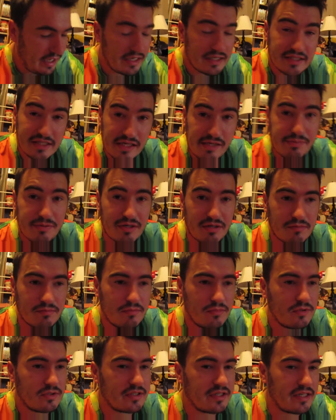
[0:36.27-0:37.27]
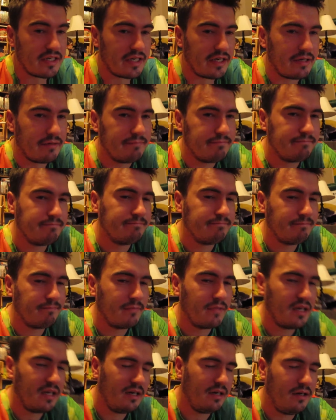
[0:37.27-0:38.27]
Sleeping most of the day.
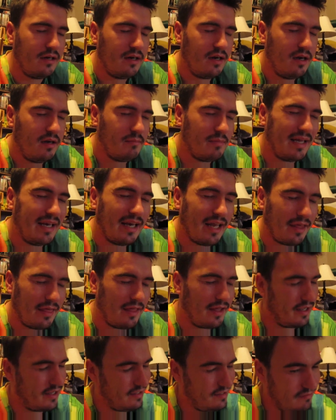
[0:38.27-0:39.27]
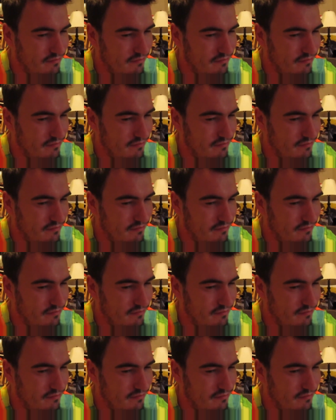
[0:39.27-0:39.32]
But nothing.